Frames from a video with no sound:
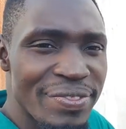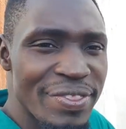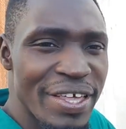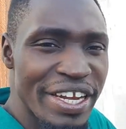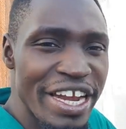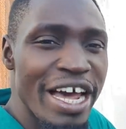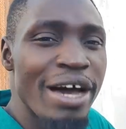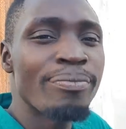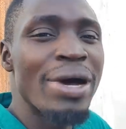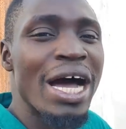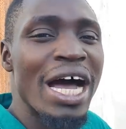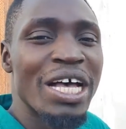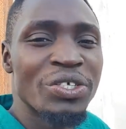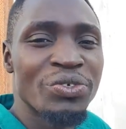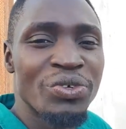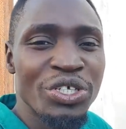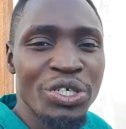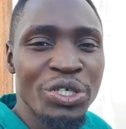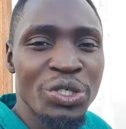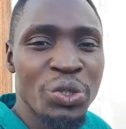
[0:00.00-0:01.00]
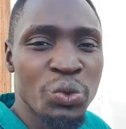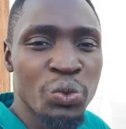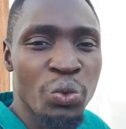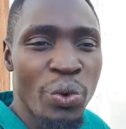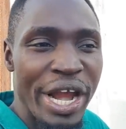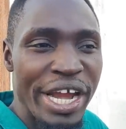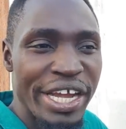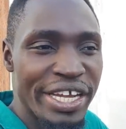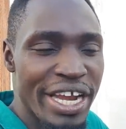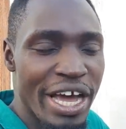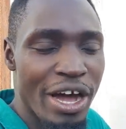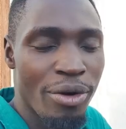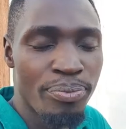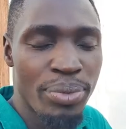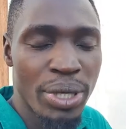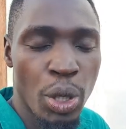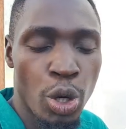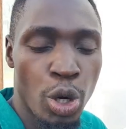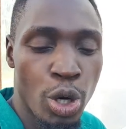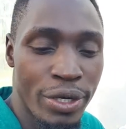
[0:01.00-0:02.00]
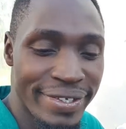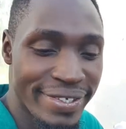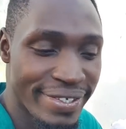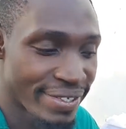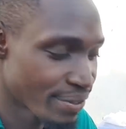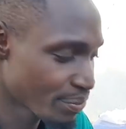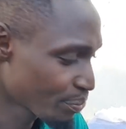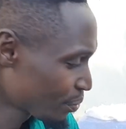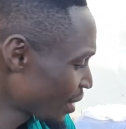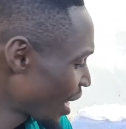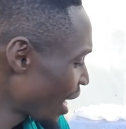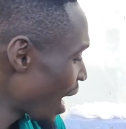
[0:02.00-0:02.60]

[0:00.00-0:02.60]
the number has reduced right now because,